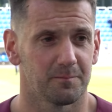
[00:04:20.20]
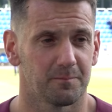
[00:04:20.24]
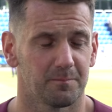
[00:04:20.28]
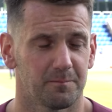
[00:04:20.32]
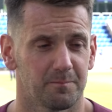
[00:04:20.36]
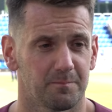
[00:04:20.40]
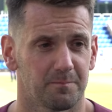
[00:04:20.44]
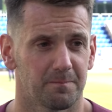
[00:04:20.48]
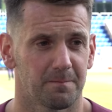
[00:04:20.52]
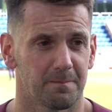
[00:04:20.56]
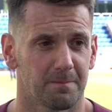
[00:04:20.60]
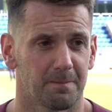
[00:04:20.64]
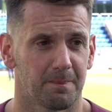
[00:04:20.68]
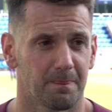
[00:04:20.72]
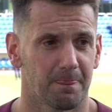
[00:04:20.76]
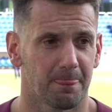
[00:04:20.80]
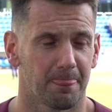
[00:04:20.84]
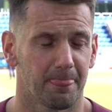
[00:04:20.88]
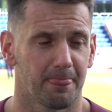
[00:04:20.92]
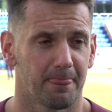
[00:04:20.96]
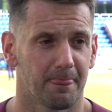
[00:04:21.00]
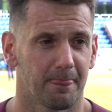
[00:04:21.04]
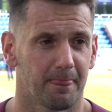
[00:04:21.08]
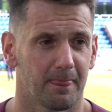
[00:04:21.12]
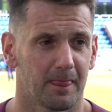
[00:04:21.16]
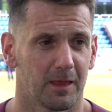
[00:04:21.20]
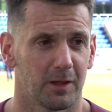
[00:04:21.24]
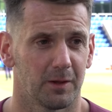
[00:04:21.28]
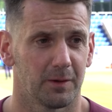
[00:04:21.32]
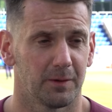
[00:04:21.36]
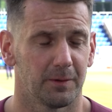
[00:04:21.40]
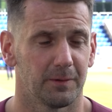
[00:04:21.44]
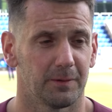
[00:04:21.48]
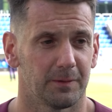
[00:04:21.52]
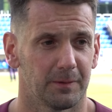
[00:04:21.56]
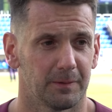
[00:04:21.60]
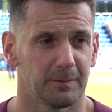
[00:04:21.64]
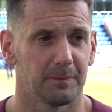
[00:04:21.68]
pool of goalkeepers that are
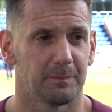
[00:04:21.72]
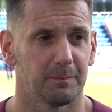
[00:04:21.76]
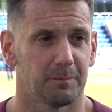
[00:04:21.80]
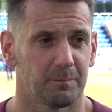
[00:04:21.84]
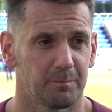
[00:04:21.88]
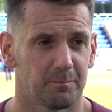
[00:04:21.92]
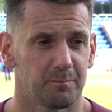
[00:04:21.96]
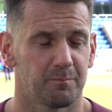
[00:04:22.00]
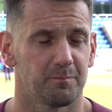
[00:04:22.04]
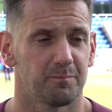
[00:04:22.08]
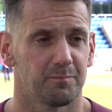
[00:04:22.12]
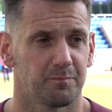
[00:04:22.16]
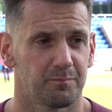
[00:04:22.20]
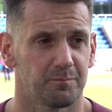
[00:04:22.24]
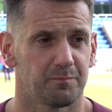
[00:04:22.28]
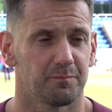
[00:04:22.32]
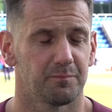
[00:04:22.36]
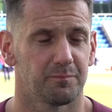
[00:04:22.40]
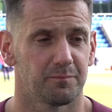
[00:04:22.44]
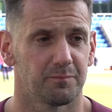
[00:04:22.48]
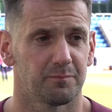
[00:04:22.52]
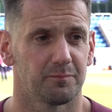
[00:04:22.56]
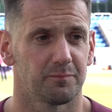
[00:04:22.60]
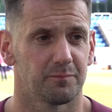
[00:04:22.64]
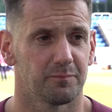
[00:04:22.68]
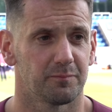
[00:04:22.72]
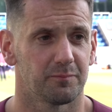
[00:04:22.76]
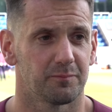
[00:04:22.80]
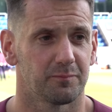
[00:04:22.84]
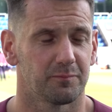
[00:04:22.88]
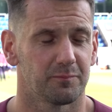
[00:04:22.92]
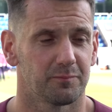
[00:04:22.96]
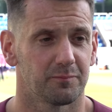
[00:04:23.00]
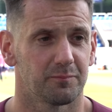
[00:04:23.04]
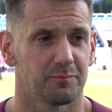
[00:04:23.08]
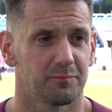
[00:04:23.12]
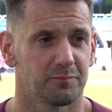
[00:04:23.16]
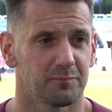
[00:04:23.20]
in the squad like in terms
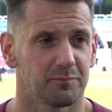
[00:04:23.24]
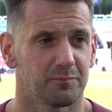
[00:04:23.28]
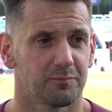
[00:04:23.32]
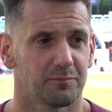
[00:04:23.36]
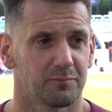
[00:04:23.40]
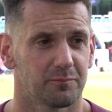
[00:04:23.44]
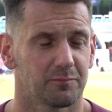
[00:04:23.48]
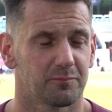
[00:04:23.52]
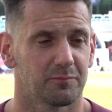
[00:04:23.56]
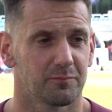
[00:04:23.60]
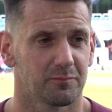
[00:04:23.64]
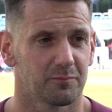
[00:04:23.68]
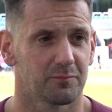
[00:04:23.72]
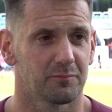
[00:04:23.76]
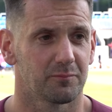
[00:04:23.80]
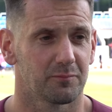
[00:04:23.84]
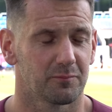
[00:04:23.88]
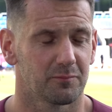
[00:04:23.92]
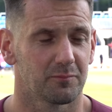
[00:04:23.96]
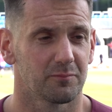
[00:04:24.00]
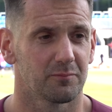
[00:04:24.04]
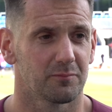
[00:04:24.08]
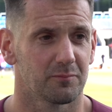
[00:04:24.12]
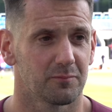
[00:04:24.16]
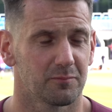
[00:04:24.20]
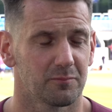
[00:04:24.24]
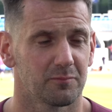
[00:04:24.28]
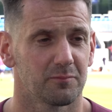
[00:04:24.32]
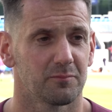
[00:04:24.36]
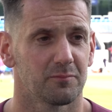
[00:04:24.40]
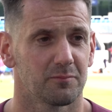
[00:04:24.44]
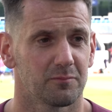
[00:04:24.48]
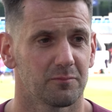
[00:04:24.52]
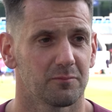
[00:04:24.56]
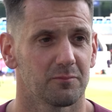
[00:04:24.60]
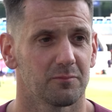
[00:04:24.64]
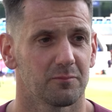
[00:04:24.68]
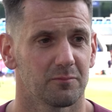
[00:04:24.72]
of talent? Because sometimes they get
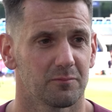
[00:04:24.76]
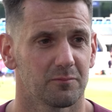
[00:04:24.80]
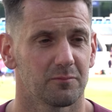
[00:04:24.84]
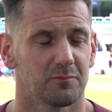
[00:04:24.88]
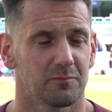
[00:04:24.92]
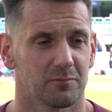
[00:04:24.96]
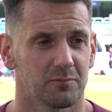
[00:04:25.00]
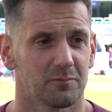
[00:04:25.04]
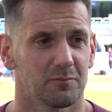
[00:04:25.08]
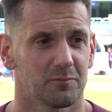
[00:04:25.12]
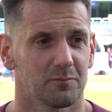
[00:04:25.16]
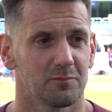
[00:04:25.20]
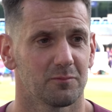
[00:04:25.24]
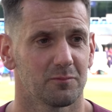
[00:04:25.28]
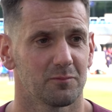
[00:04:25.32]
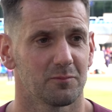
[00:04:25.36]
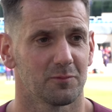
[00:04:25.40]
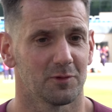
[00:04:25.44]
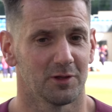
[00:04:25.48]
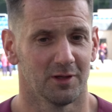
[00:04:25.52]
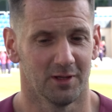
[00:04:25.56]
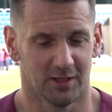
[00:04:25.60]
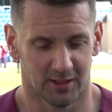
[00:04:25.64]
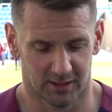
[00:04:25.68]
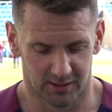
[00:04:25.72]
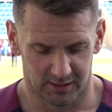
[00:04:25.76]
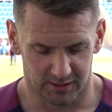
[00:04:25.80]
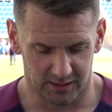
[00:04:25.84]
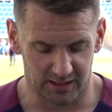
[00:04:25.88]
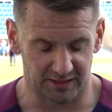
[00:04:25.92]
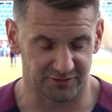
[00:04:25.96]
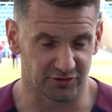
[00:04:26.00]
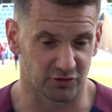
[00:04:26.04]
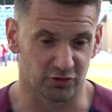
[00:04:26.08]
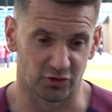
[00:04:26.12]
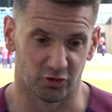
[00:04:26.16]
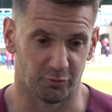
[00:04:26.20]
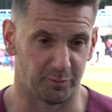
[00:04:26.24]
underappreciated. Yeah,
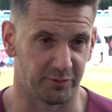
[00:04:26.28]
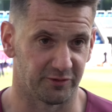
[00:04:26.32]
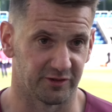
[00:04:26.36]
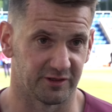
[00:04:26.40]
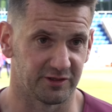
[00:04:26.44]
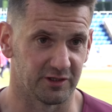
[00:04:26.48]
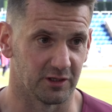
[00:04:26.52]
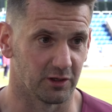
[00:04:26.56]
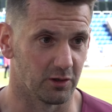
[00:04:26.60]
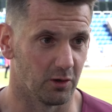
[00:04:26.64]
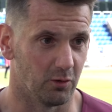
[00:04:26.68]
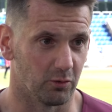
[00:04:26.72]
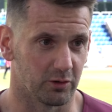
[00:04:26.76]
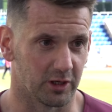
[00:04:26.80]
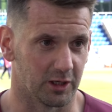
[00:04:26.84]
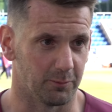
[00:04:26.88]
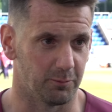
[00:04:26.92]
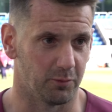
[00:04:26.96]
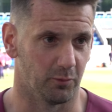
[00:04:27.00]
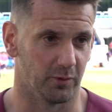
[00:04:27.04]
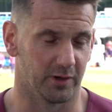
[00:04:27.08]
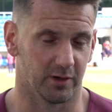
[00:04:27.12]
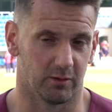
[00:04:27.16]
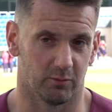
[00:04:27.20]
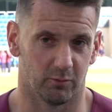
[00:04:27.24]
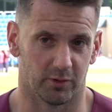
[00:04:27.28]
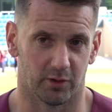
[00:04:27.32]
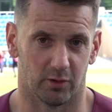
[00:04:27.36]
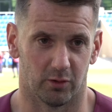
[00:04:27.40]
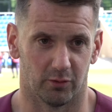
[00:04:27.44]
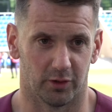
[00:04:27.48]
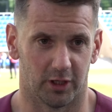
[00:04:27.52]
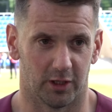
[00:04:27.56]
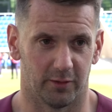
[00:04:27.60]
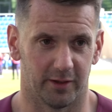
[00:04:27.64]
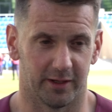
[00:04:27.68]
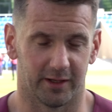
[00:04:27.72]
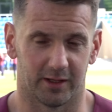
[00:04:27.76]
it's a tough position, goalkeeper. We, we all
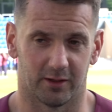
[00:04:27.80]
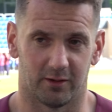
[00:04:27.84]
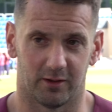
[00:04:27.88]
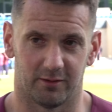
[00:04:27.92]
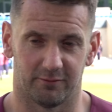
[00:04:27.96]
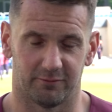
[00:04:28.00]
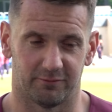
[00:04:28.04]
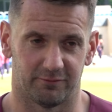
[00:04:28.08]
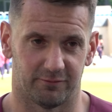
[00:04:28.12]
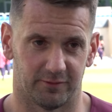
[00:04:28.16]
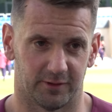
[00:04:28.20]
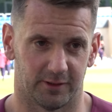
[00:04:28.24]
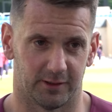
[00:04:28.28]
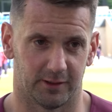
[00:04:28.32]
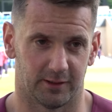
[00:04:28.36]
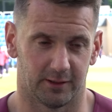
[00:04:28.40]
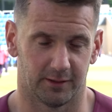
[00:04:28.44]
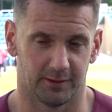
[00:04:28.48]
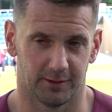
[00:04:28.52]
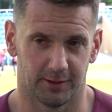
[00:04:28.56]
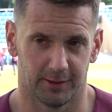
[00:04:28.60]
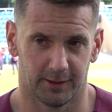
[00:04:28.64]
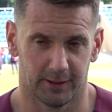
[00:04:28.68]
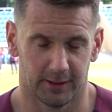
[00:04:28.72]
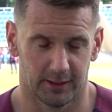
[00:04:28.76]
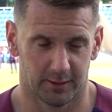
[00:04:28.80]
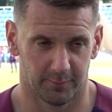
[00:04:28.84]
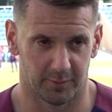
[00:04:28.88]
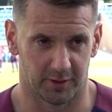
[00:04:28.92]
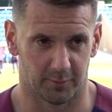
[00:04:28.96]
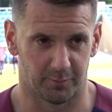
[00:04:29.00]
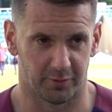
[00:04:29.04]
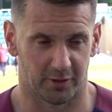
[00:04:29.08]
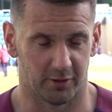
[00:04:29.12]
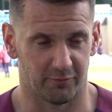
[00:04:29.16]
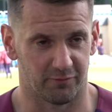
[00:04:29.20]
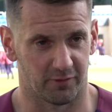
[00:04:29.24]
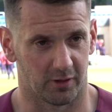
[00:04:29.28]
know it. You know, I've uh, been
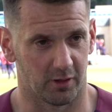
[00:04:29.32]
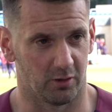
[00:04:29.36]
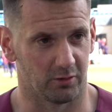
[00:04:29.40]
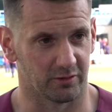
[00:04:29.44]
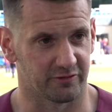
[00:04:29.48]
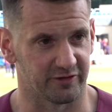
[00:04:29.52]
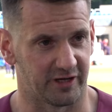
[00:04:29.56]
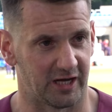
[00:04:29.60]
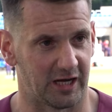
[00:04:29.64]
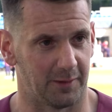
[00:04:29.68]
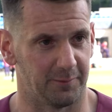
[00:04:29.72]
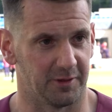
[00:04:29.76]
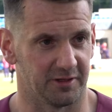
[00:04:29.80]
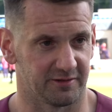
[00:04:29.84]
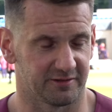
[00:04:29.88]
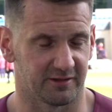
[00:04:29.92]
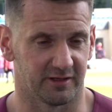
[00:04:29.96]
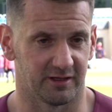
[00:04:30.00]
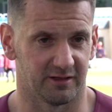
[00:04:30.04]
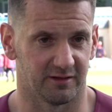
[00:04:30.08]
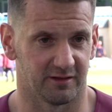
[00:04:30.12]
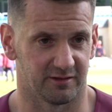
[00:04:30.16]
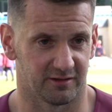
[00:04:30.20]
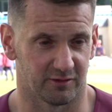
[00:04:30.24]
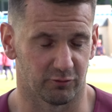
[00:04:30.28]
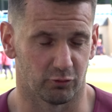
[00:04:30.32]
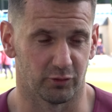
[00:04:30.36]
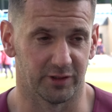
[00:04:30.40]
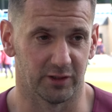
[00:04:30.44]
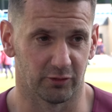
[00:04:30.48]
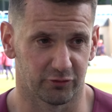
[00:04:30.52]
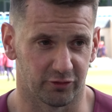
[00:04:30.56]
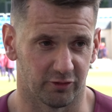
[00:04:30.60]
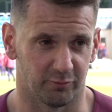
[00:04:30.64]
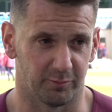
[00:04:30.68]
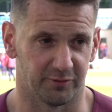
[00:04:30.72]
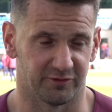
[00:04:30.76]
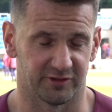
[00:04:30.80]
a pro for a long time. It's, it's a real
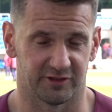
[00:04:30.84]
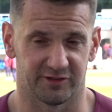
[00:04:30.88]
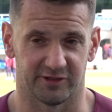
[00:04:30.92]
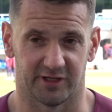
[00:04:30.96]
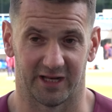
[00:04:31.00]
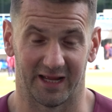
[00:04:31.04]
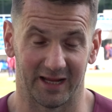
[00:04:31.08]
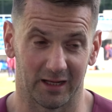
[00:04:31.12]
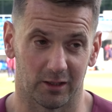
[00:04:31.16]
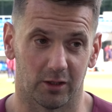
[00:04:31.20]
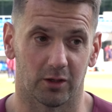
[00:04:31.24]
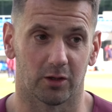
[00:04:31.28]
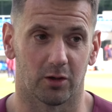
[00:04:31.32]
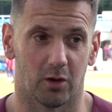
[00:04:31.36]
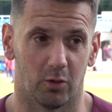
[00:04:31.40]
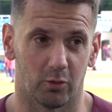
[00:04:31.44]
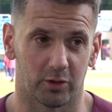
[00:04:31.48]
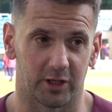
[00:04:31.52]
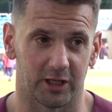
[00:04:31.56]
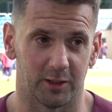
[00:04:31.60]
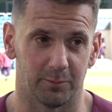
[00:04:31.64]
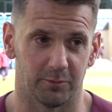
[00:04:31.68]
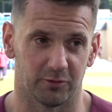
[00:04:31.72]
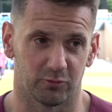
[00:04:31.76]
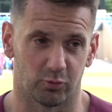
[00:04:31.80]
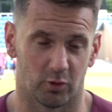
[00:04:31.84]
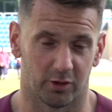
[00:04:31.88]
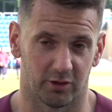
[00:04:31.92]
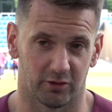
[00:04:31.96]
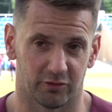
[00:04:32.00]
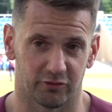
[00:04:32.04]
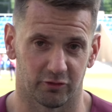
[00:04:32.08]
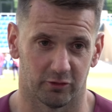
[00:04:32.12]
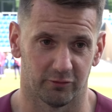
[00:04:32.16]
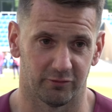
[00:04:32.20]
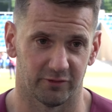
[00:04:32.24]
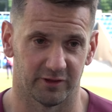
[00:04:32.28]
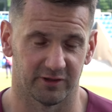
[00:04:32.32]
tough position. England goalkeeper is one of
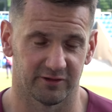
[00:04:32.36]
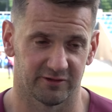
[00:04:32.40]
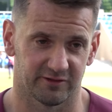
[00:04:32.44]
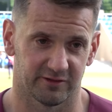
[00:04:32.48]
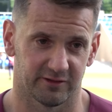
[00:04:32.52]
the toughest.